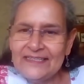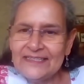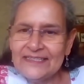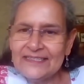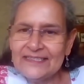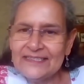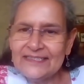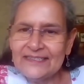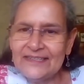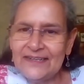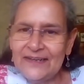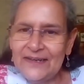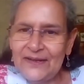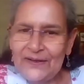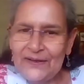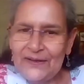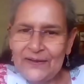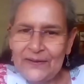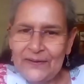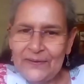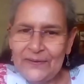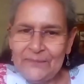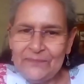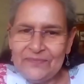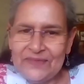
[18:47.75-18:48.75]
this
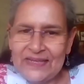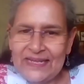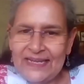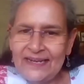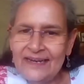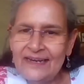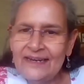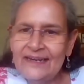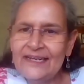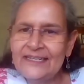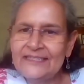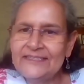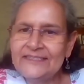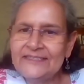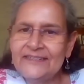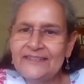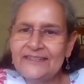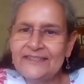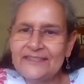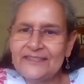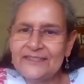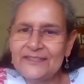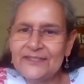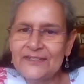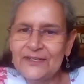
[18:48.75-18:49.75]

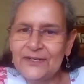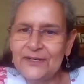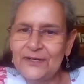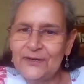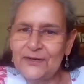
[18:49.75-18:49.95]
illiterate